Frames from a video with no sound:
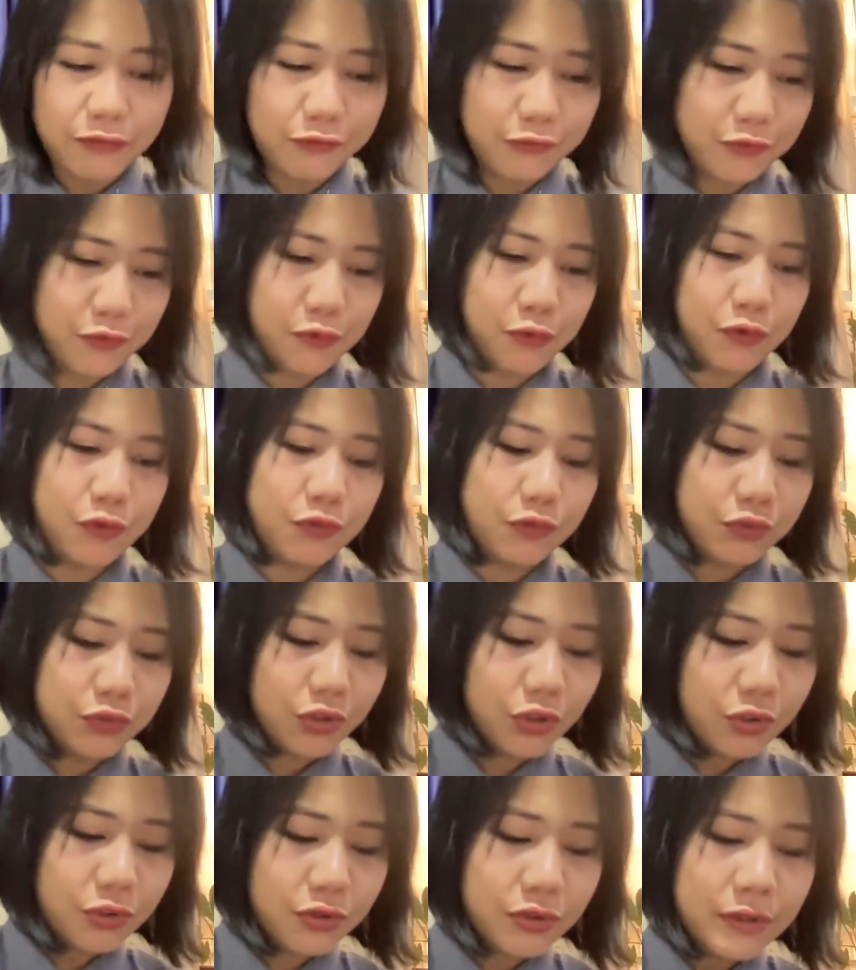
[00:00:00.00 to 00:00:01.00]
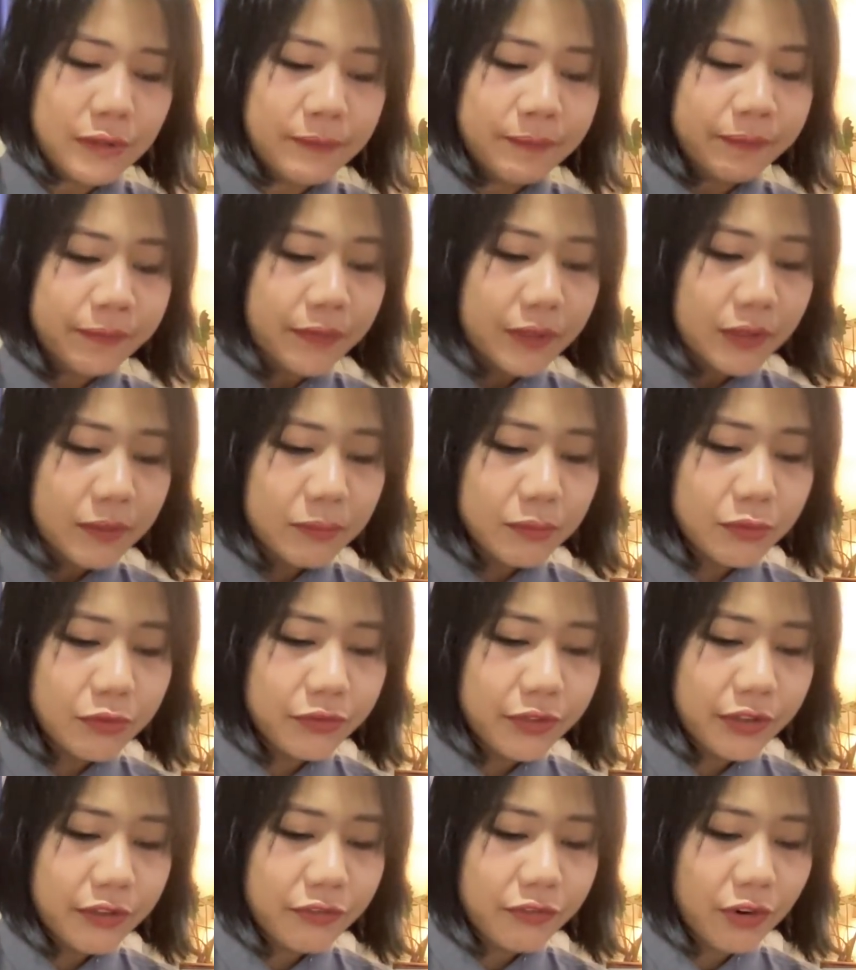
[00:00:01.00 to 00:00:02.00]
food. So
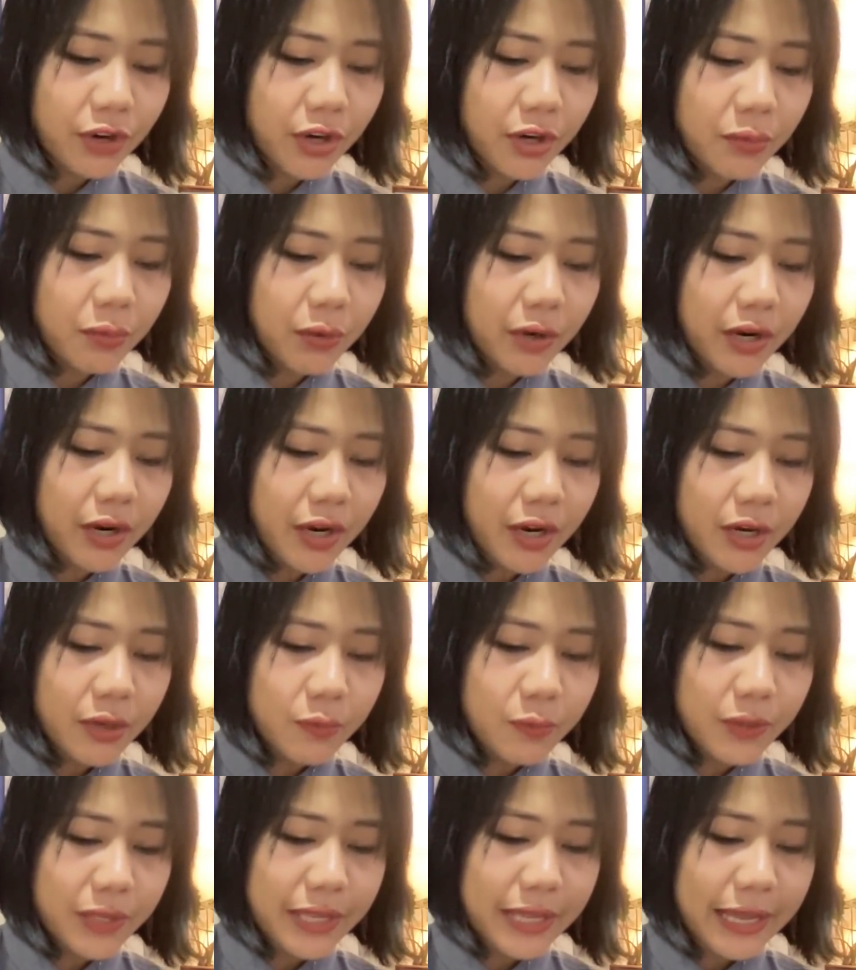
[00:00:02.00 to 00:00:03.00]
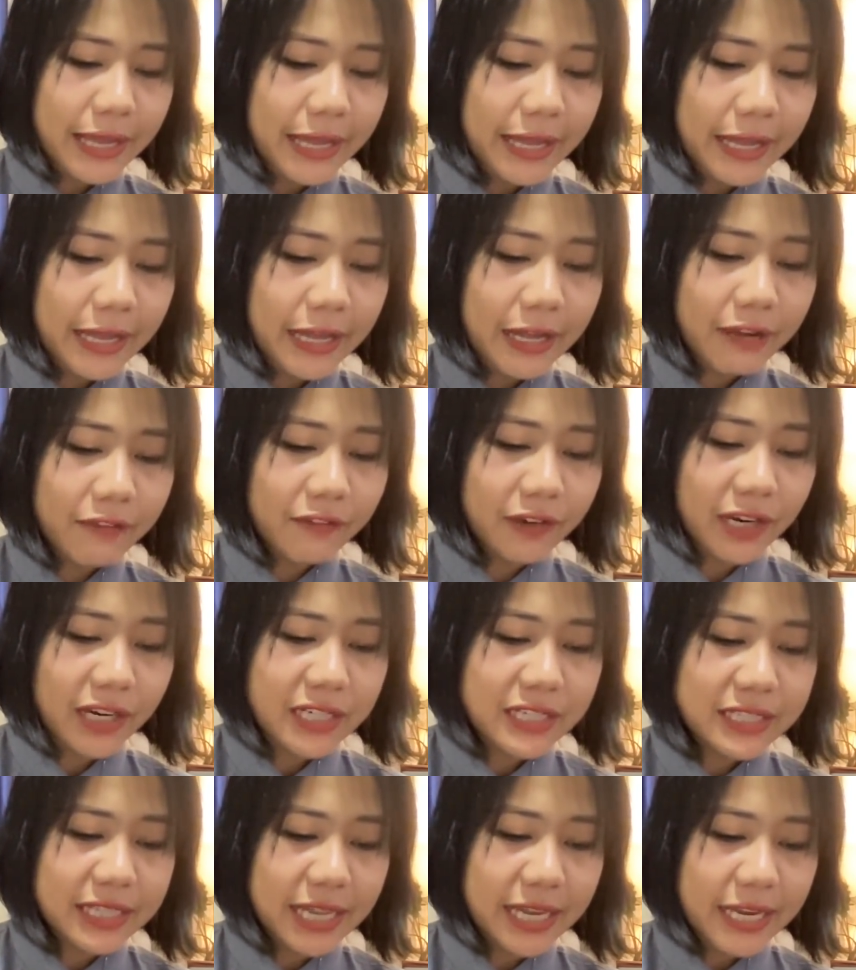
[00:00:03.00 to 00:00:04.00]
moving forward, we have
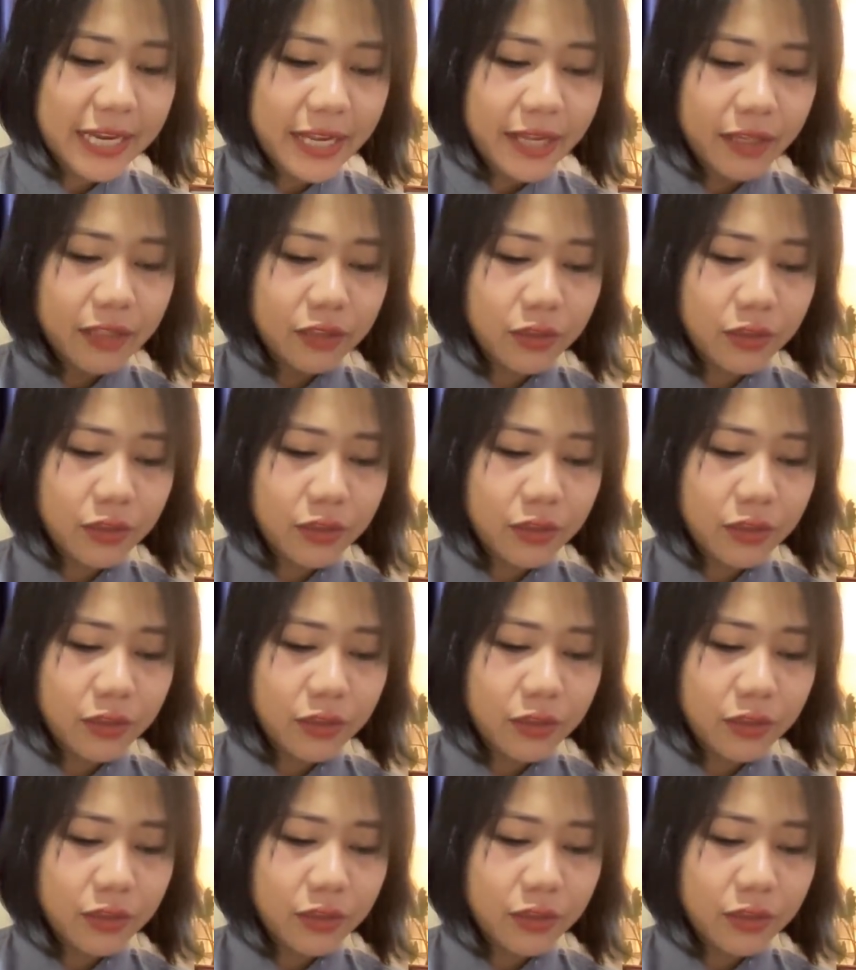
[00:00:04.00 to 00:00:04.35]
arsenic.